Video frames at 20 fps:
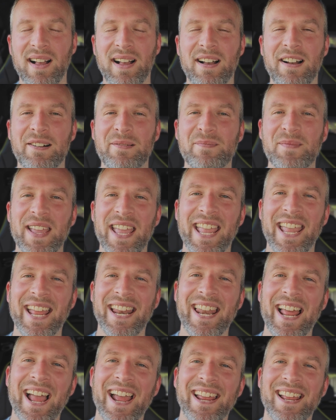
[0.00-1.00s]

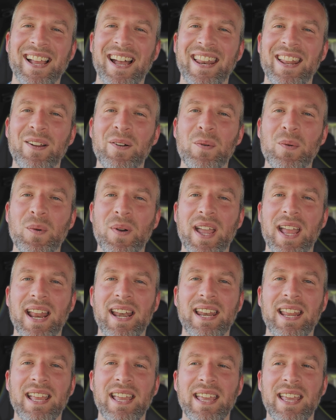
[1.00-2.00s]
And I got it
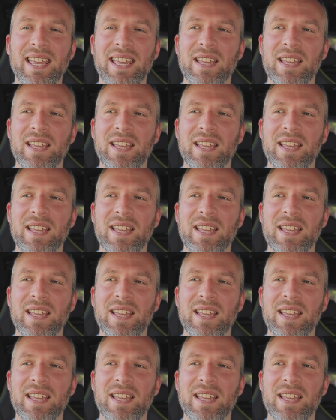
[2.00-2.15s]
when